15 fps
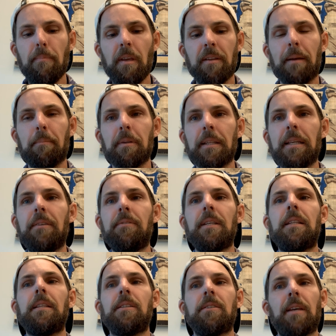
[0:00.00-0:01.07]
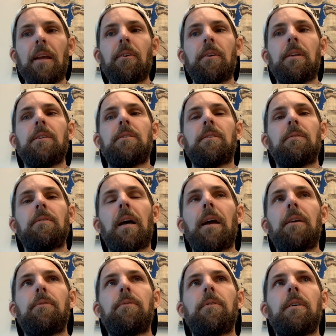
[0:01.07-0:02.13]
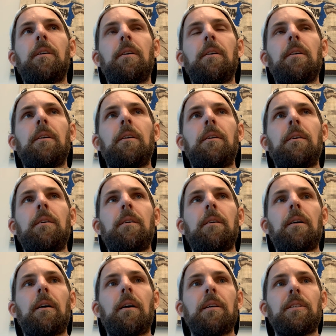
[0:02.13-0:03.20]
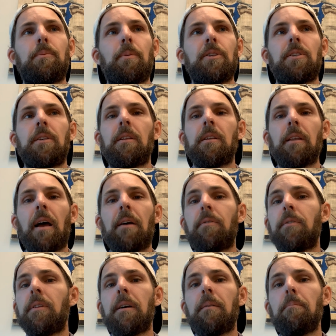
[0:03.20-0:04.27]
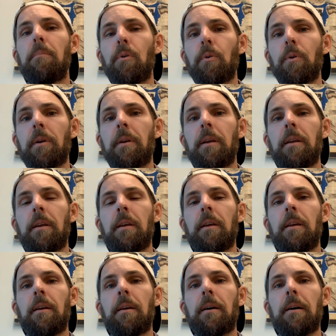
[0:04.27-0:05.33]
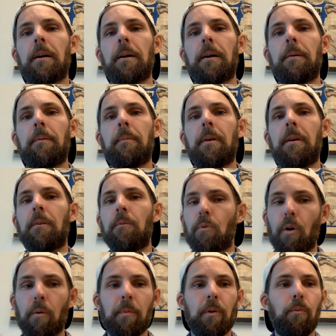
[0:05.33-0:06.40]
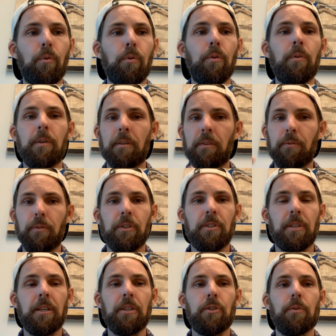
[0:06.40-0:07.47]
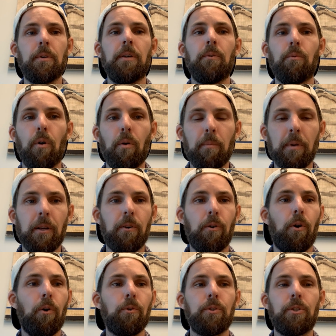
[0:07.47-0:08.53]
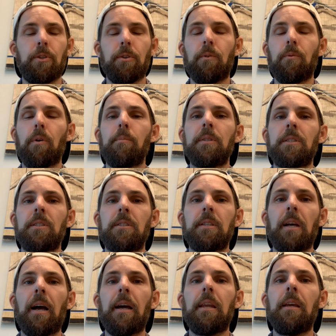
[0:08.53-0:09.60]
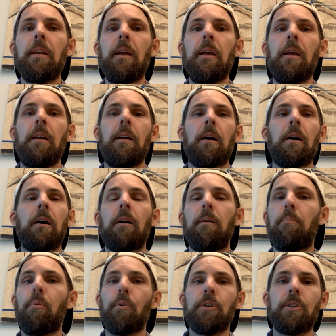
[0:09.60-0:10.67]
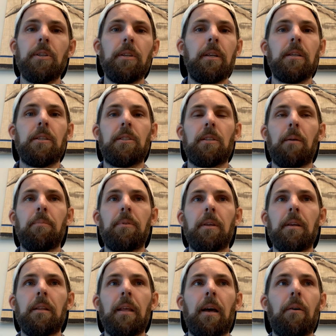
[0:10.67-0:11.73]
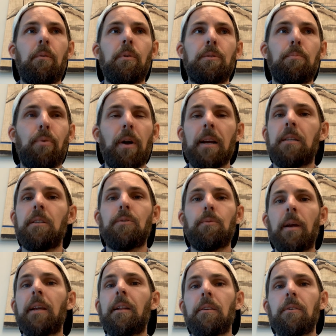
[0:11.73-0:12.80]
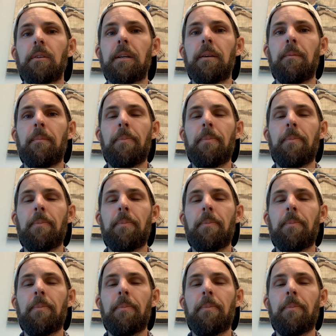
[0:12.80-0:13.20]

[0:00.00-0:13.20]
They believed in the sacredness of life, especially the life of the unborn. In Roman rule in the first century, Roman culture and Roman society, abortion is something that was practiced regularly.